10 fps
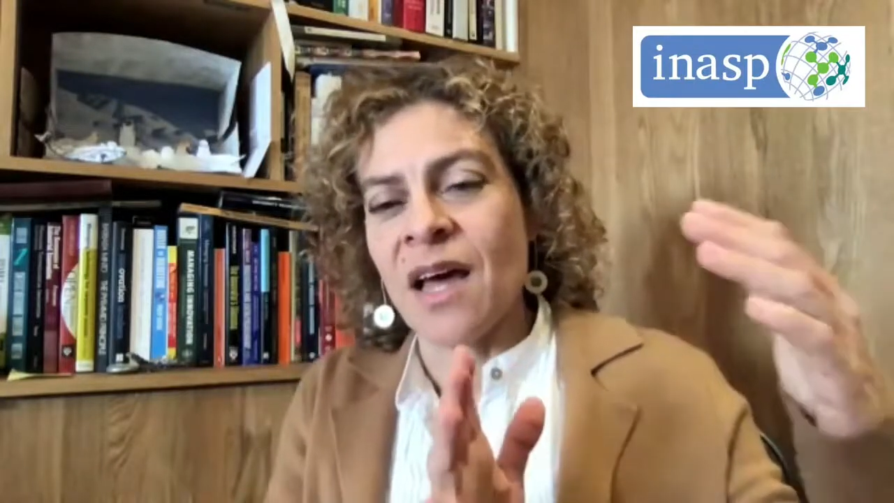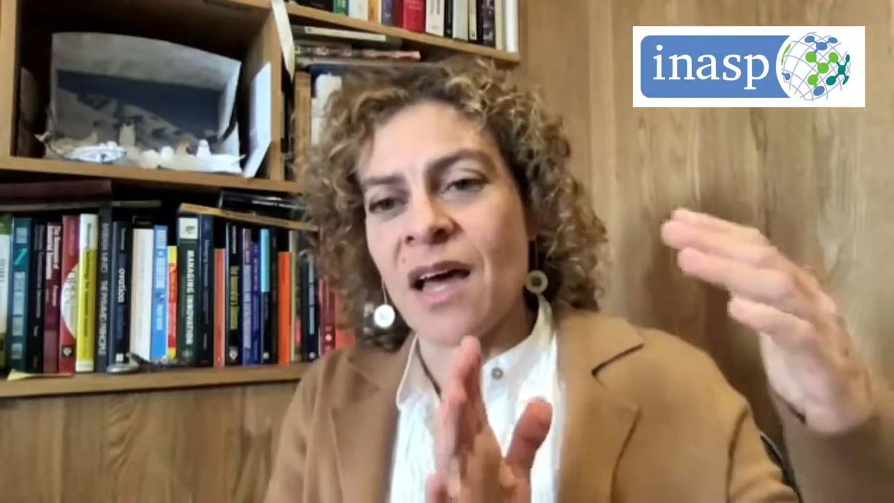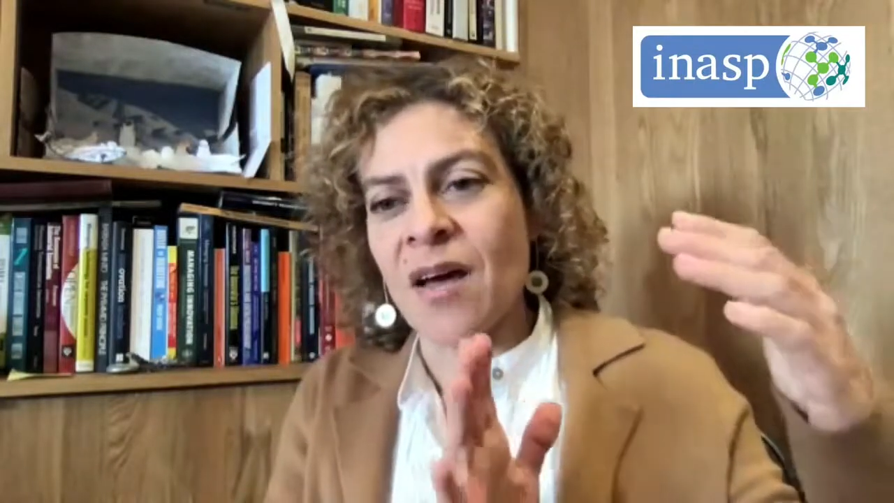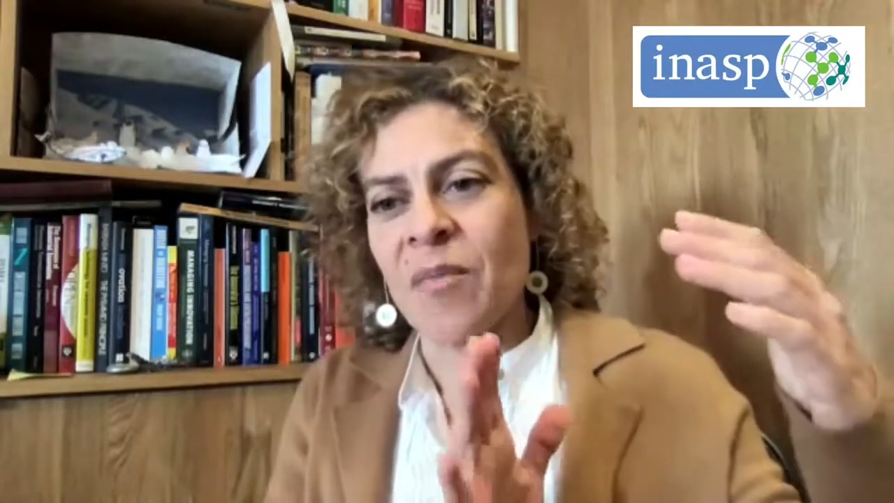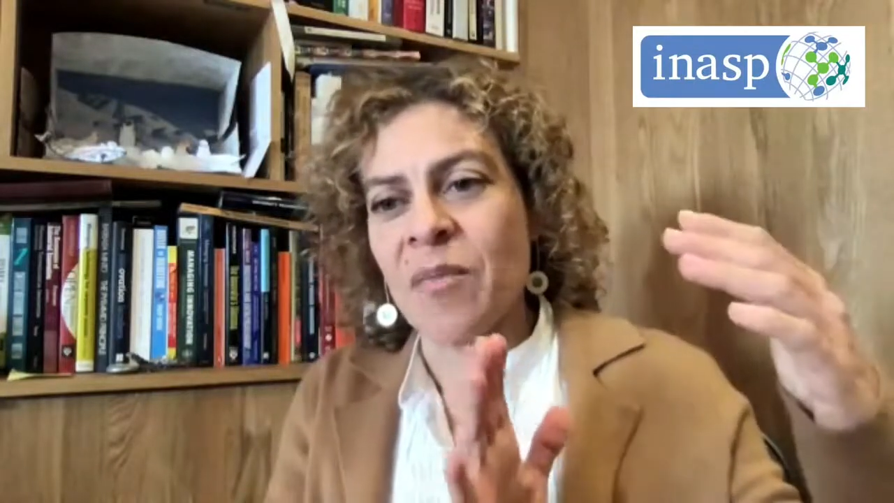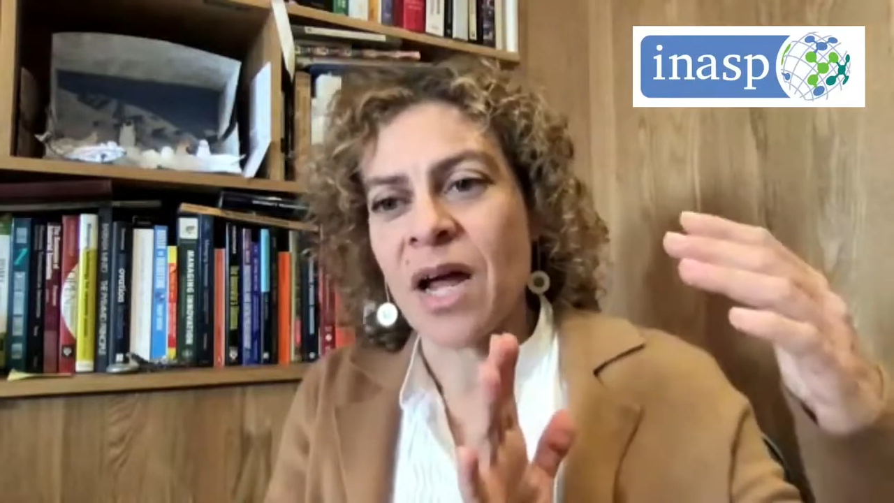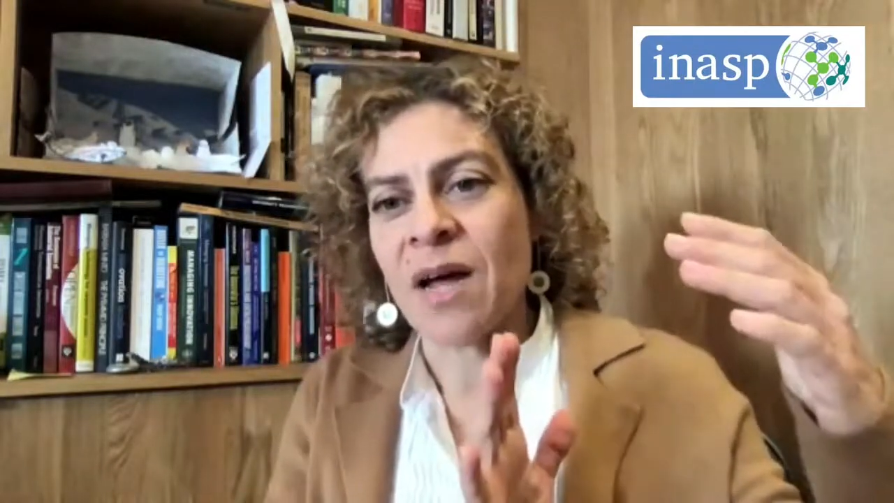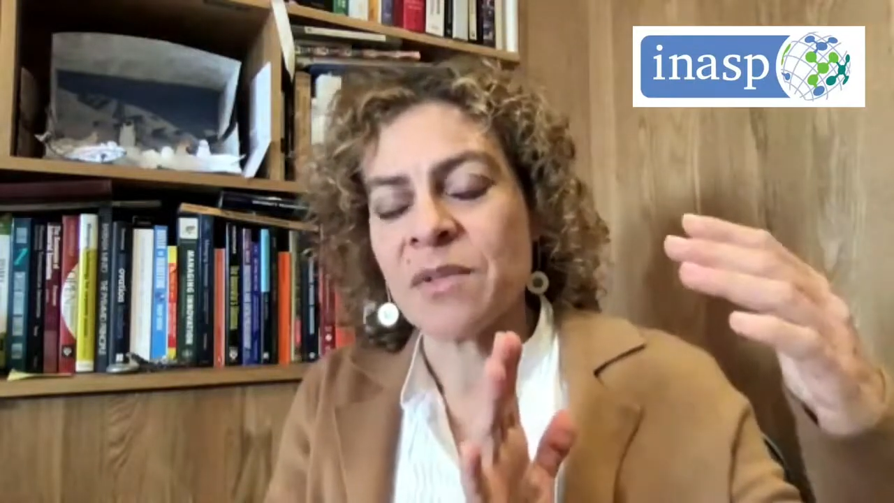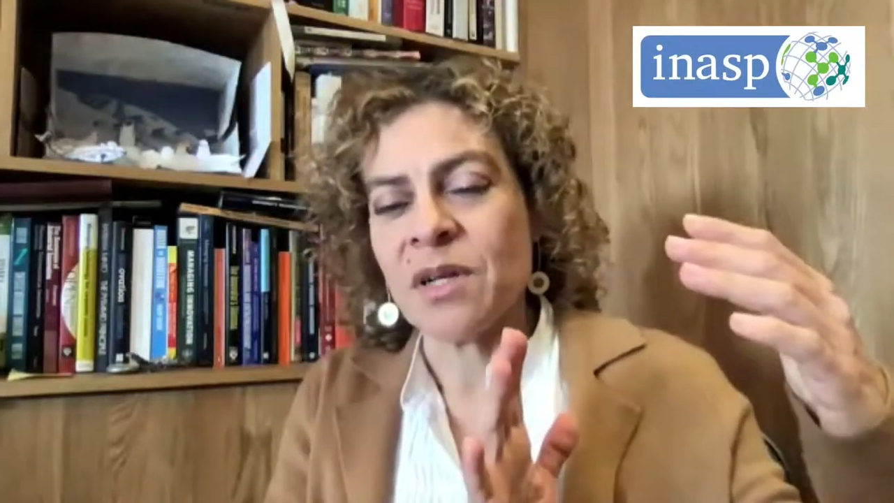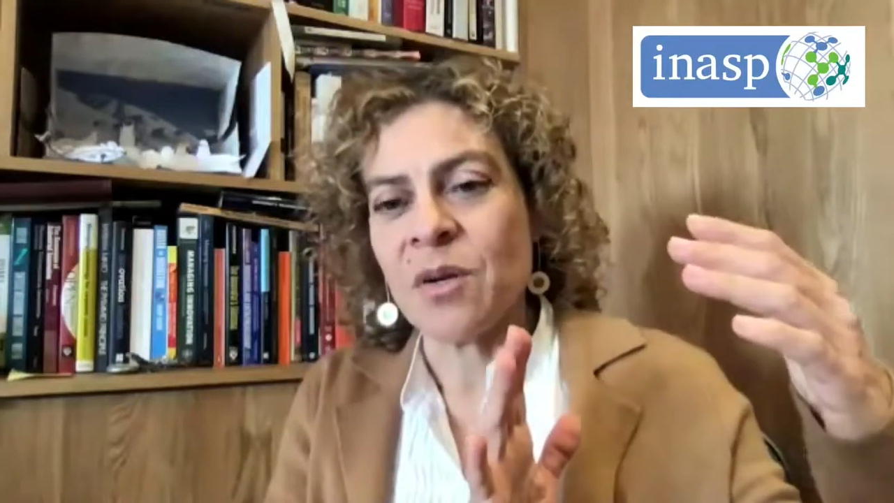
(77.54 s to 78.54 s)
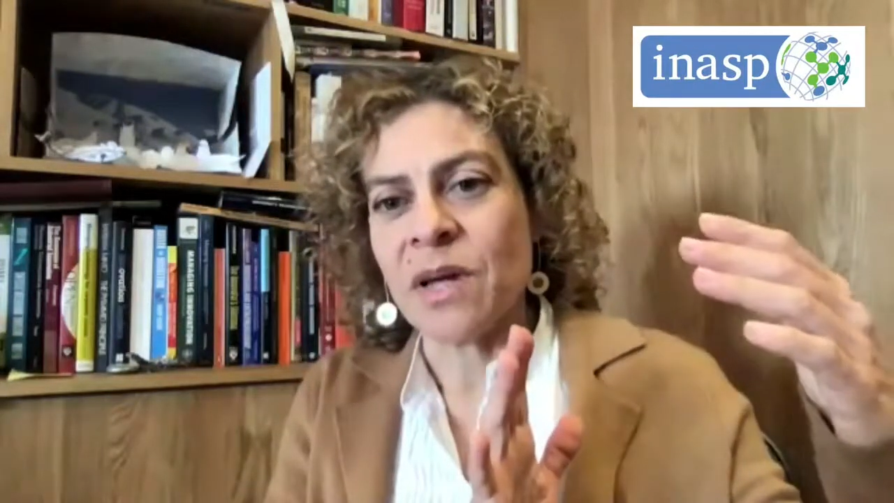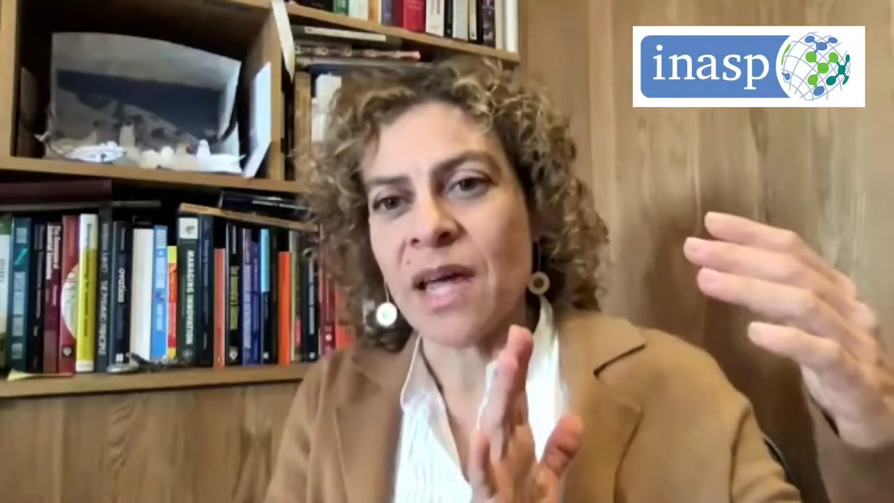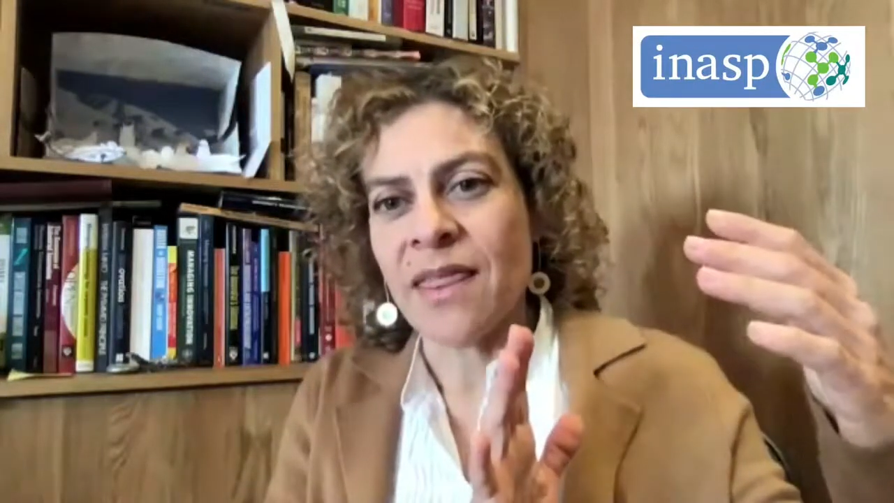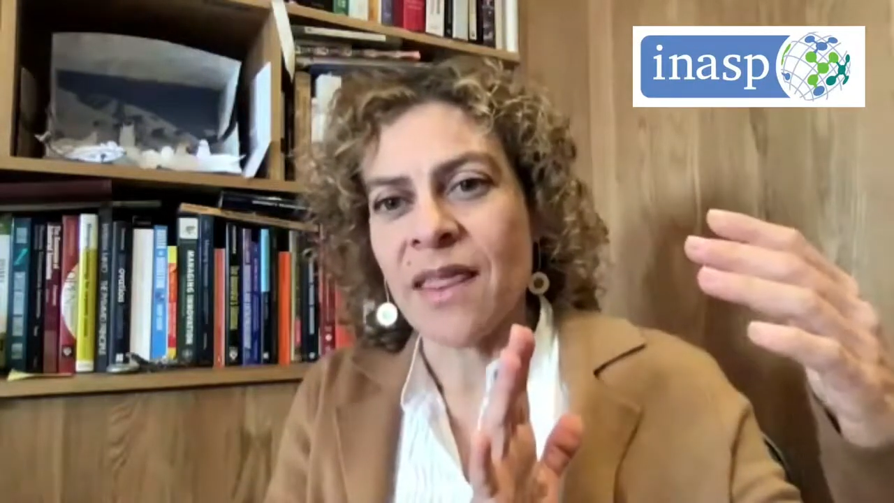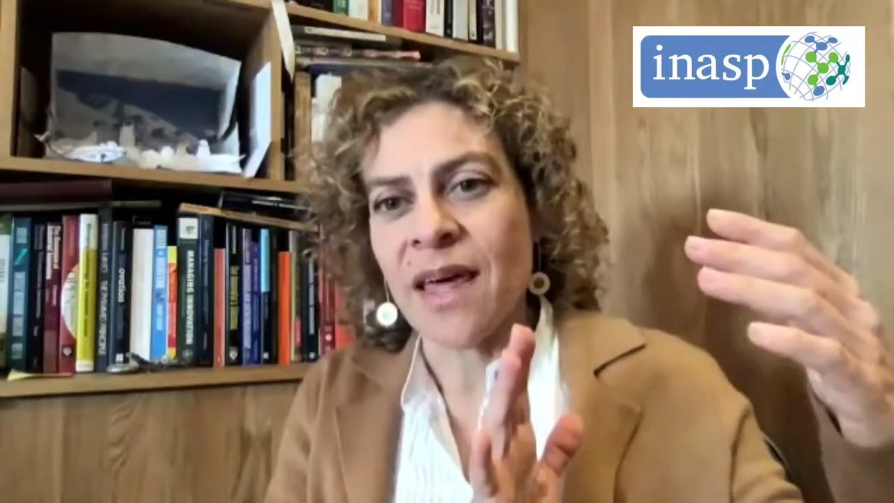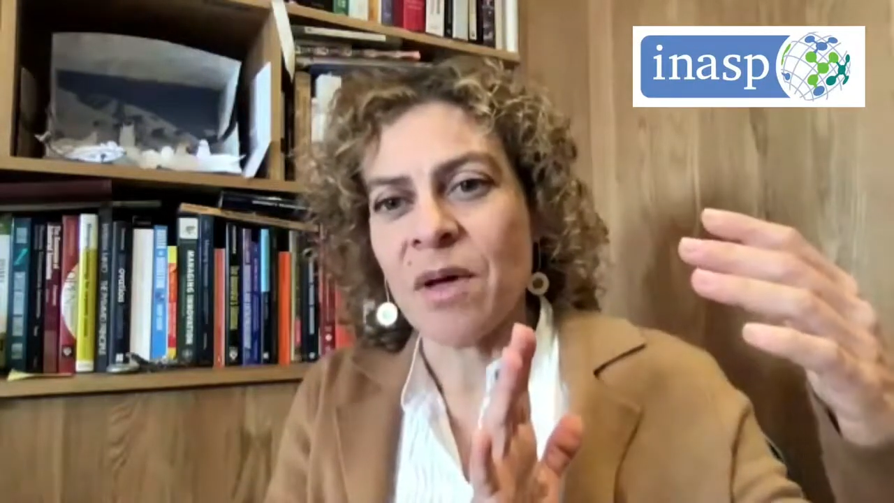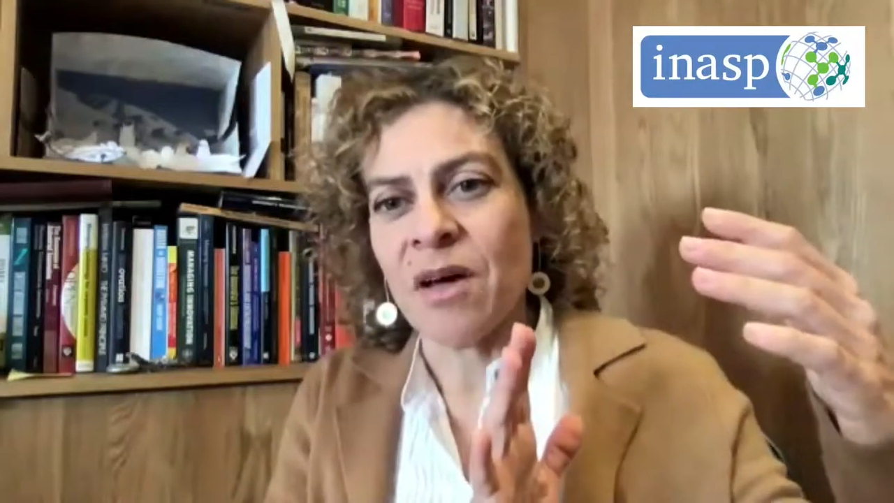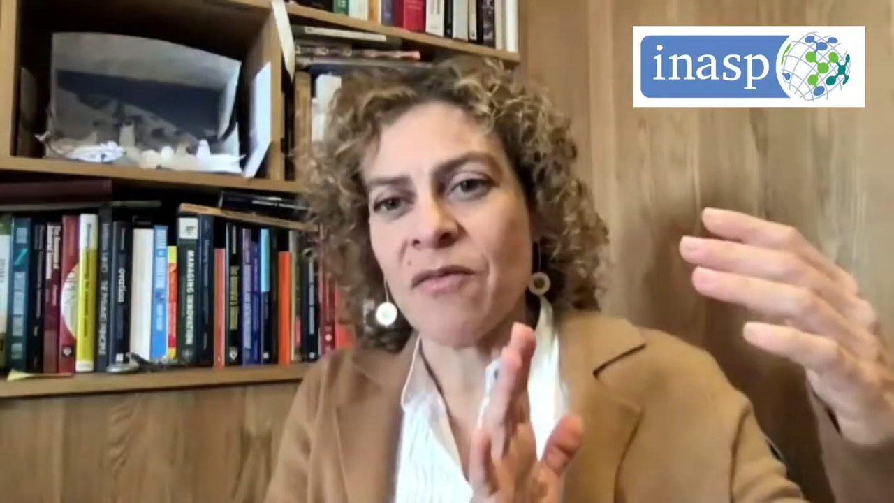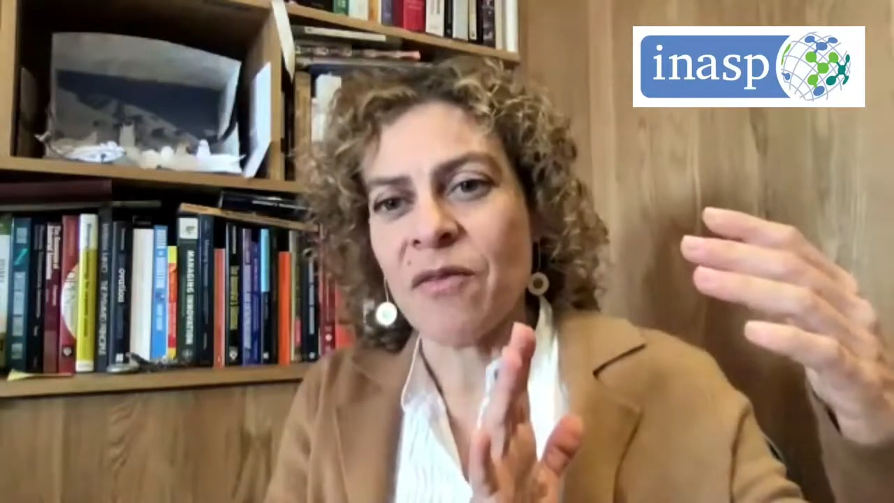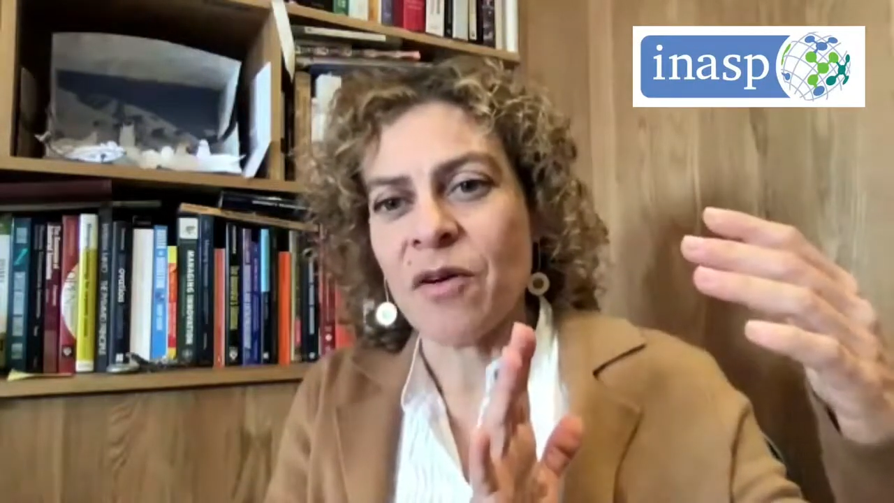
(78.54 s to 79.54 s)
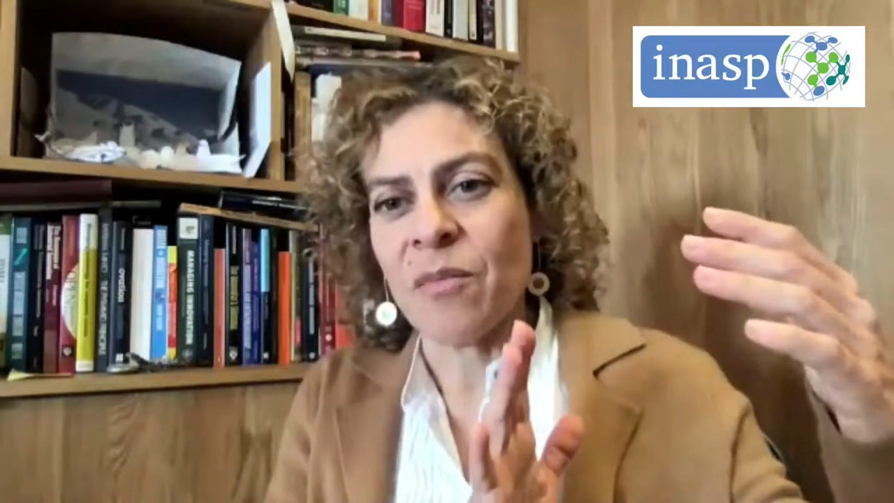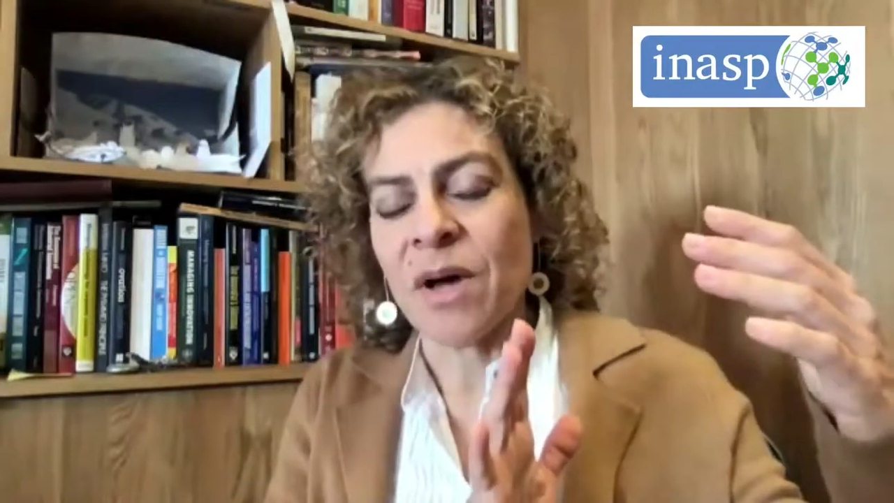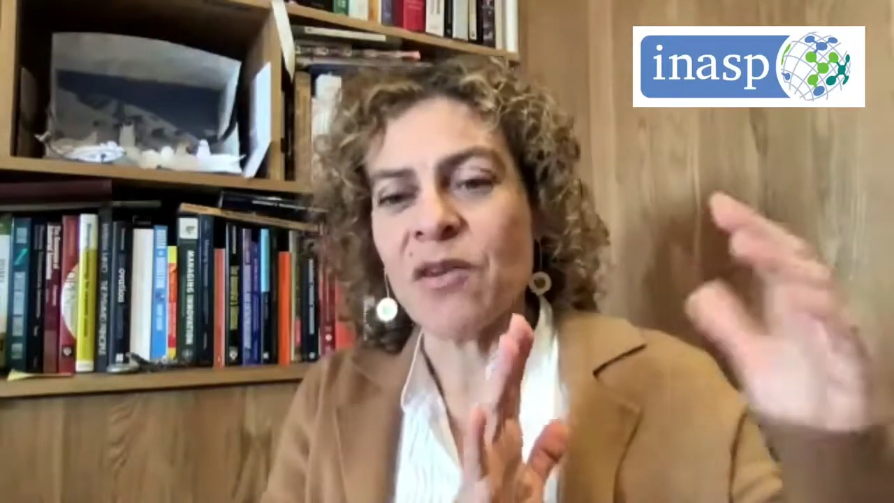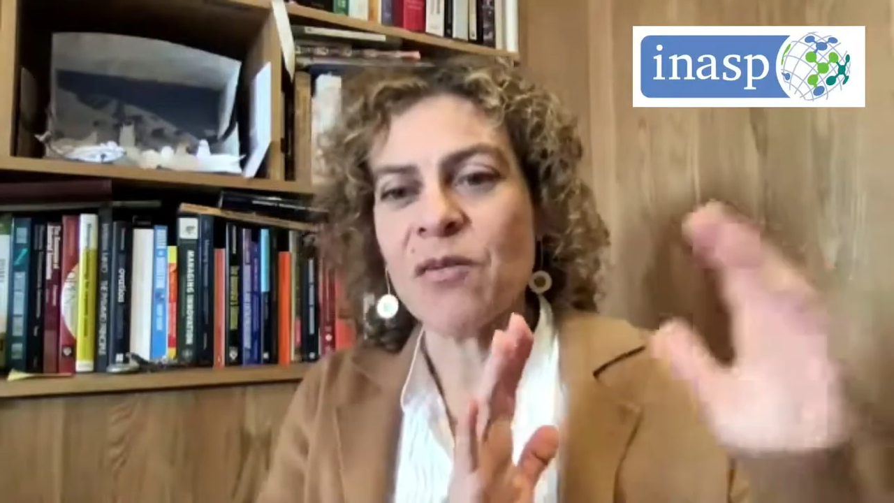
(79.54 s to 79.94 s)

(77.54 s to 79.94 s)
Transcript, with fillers: uh, perhaps looking at them from a